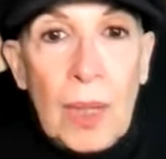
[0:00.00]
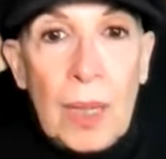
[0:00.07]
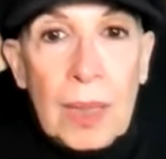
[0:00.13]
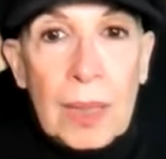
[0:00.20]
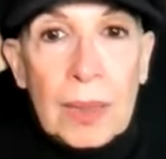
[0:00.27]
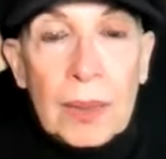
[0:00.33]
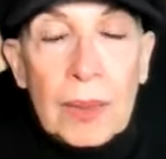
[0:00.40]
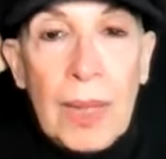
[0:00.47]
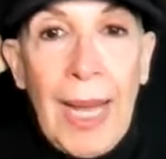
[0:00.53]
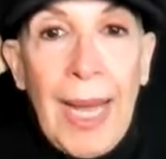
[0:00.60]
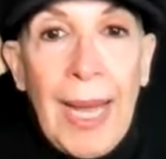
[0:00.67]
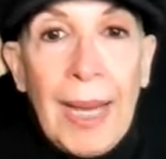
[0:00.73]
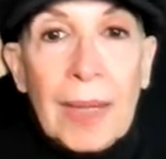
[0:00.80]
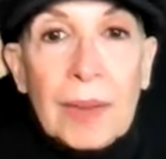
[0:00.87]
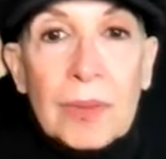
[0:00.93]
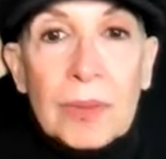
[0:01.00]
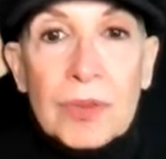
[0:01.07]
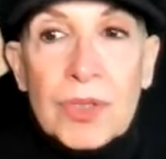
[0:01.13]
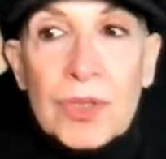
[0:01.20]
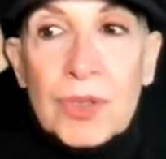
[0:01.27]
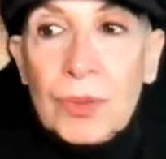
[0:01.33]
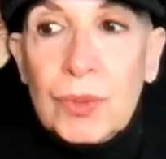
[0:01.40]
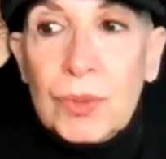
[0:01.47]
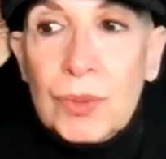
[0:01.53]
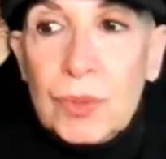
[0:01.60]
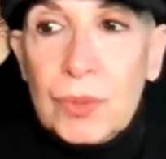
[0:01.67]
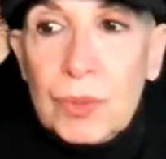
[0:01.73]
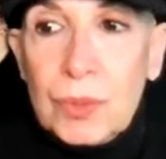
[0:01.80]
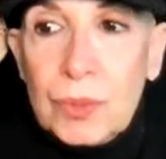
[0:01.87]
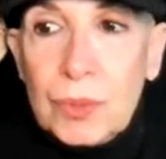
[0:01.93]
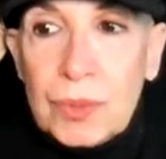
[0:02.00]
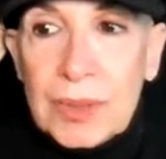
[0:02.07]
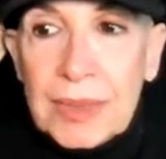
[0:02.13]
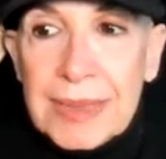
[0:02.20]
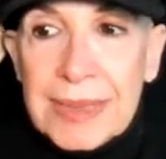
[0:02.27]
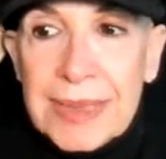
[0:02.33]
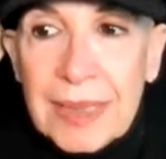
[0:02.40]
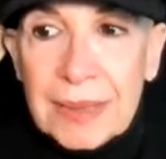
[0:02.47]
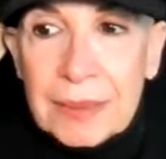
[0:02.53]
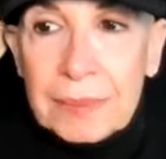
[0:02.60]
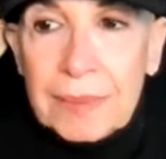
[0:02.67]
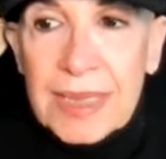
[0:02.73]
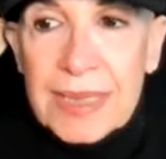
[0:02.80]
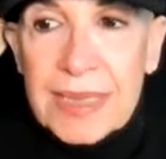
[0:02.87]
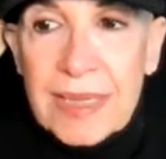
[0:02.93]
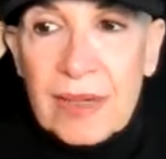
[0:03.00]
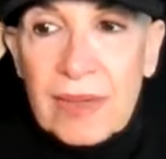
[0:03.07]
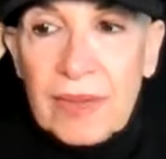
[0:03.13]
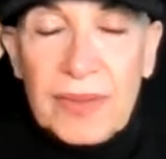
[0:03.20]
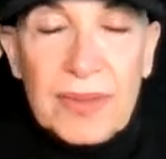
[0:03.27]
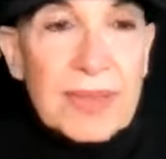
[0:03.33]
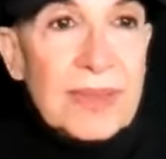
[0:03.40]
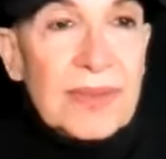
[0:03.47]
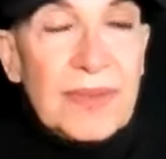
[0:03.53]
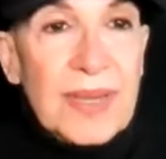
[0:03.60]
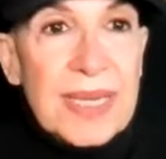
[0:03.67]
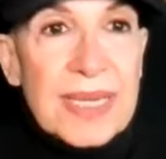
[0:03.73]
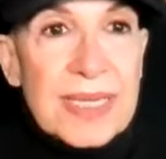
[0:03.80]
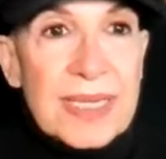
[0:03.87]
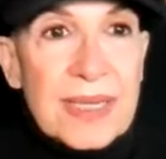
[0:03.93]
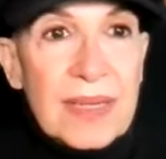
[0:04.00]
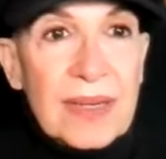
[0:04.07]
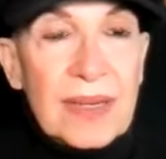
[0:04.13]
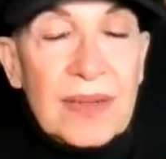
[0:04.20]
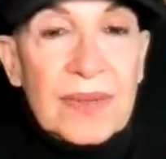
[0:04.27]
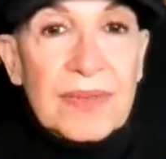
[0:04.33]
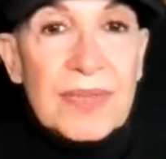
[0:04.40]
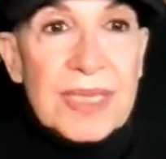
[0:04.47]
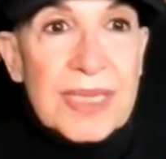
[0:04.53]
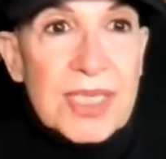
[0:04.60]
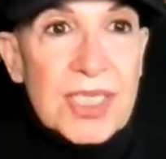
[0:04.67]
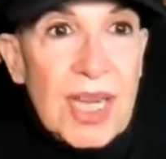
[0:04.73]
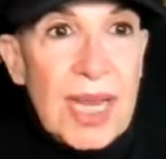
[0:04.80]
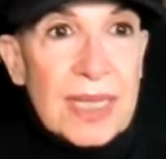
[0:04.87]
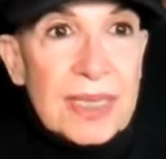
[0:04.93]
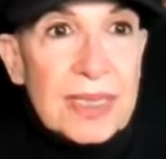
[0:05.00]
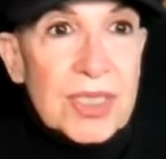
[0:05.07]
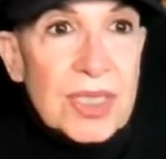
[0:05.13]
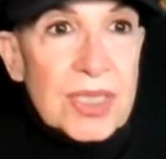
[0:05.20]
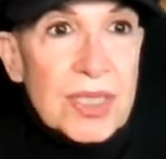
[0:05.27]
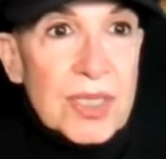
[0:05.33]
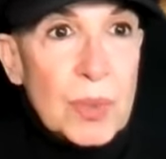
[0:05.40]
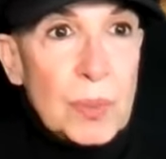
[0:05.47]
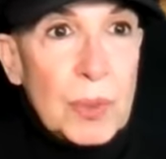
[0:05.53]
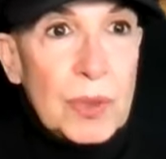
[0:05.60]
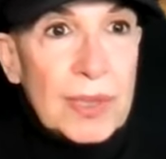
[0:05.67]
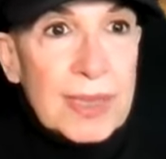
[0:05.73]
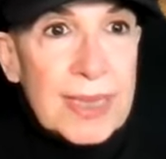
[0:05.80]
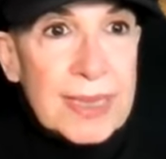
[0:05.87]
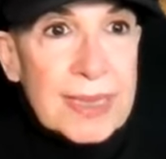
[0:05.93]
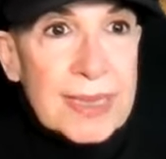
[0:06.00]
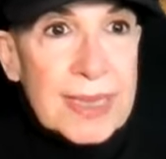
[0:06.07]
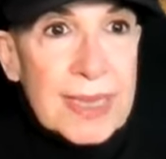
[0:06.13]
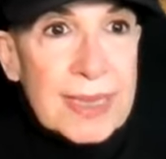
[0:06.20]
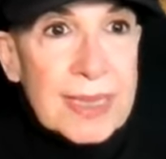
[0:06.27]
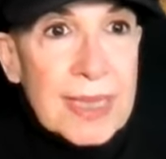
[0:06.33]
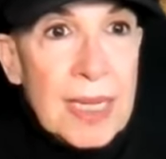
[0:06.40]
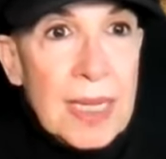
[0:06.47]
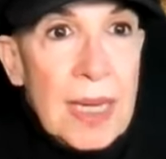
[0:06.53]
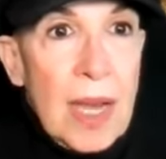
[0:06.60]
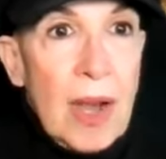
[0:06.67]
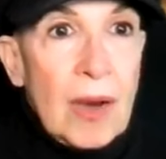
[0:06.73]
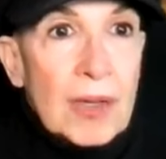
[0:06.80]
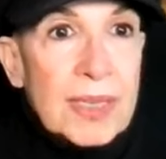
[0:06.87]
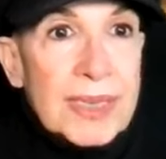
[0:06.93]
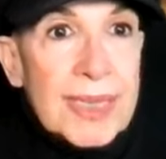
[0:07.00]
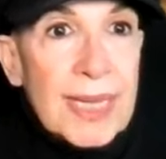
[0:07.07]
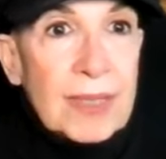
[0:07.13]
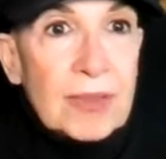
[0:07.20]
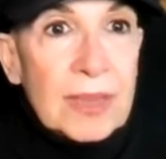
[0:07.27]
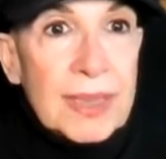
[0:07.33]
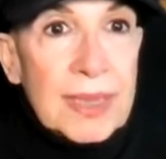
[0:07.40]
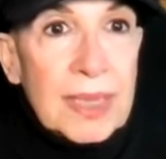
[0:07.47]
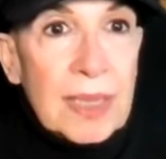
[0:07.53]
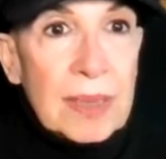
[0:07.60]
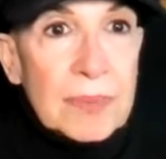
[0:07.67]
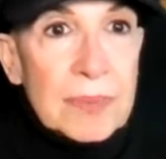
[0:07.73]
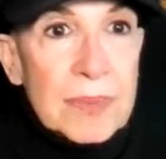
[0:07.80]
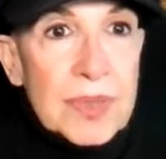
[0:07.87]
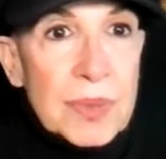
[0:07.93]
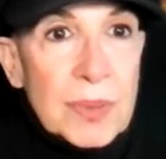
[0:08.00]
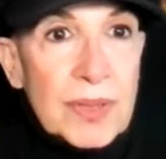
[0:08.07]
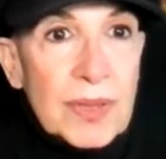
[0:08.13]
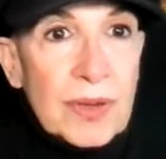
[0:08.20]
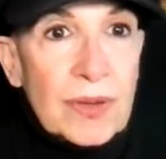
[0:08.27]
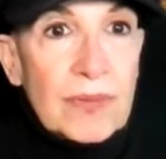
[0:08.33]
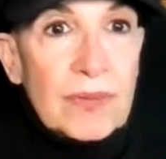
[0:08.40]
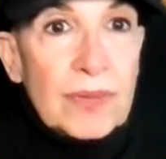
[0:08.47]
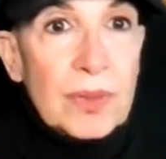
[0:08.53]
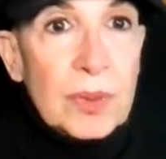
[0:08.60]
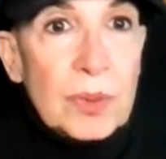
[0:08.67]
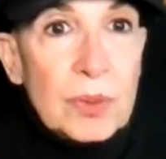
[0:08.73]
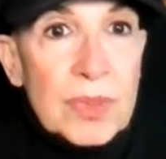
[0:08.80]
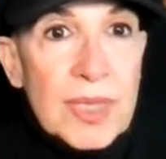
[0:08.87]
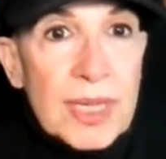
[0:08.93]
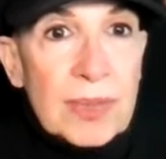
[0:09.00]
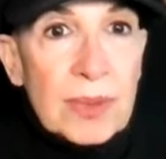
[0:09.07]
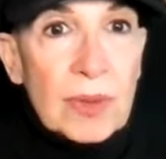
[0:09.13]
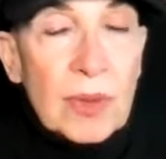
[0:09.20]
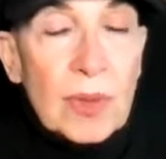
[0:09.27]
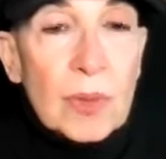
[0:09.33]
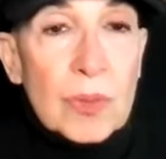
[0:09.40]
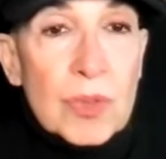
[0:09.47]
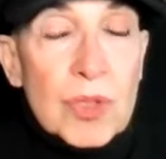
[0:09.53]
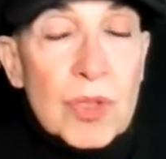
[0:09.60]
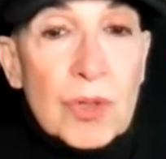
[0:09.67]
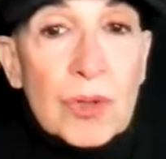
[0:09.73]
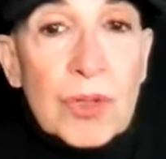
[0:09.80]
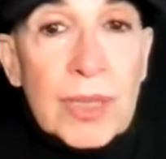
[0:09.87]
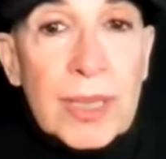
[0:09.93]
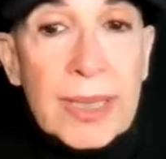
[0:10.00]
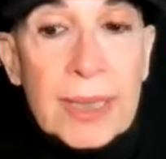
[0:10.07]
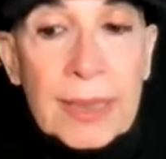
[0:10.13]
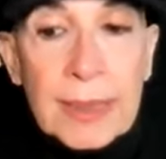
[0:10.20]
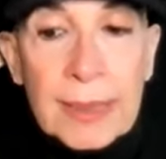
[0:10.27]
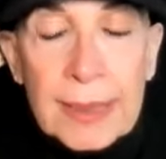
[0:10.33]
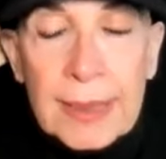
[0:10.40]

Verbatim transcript: uh, how to conduct myself in the face of these challenges. So Bernadette says, our integrity comes with our views and our own journey.